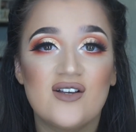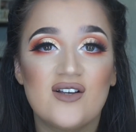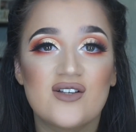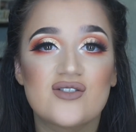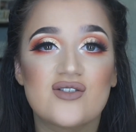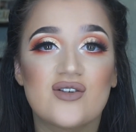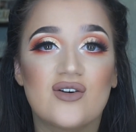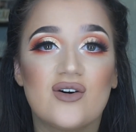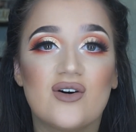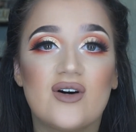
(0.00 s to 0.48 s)

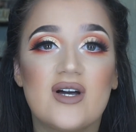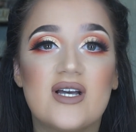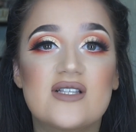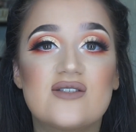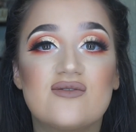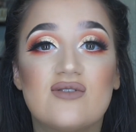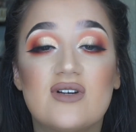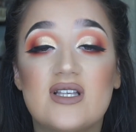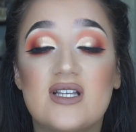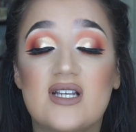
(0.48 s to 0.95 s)
So
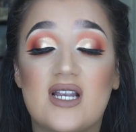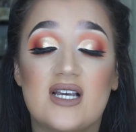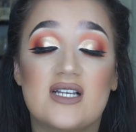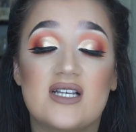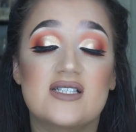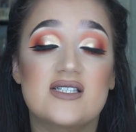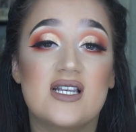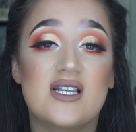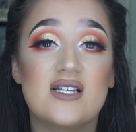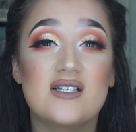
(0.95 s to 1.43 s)
it's really
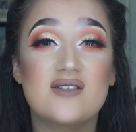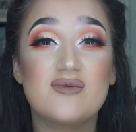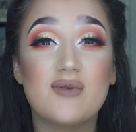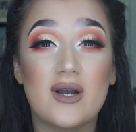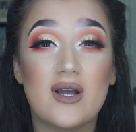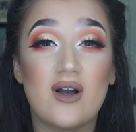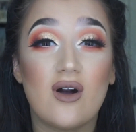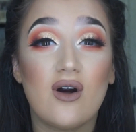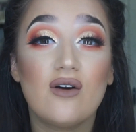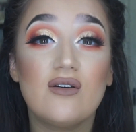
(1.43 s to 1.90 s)
nice
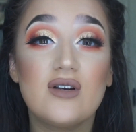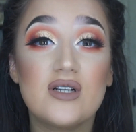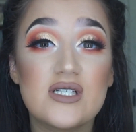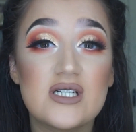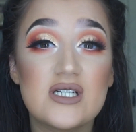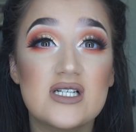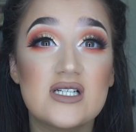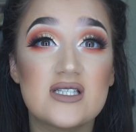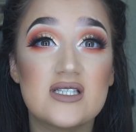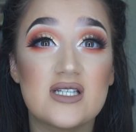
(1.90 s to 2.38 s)
bright
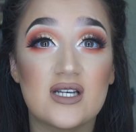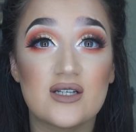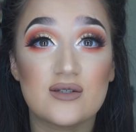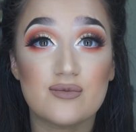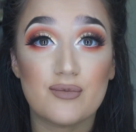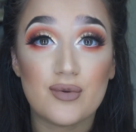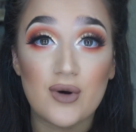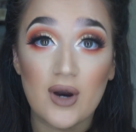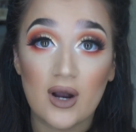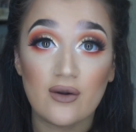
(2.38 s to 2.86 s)
oranges, nice
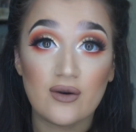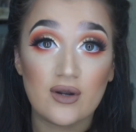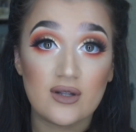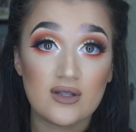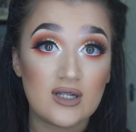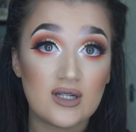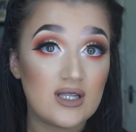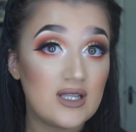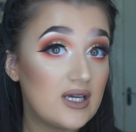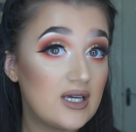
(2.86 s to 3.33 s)
brown on
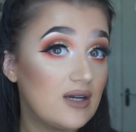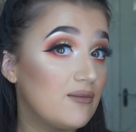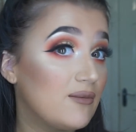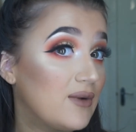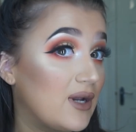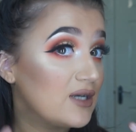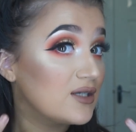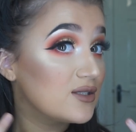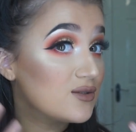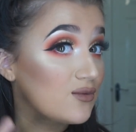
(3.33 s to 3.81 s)
the lip,
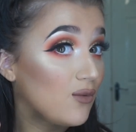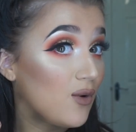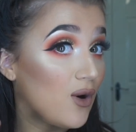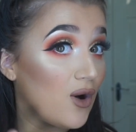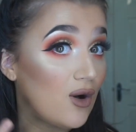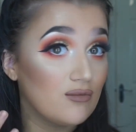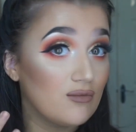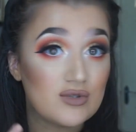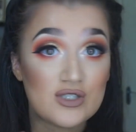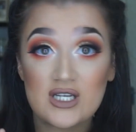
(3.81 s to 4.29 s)
nice
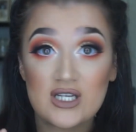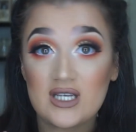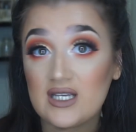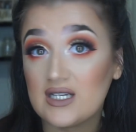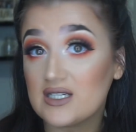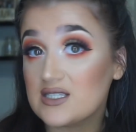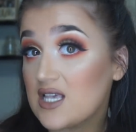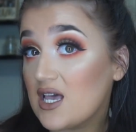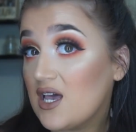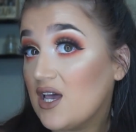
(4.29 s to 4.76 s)
warm
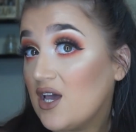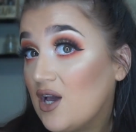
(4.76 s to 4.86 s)
cheeks.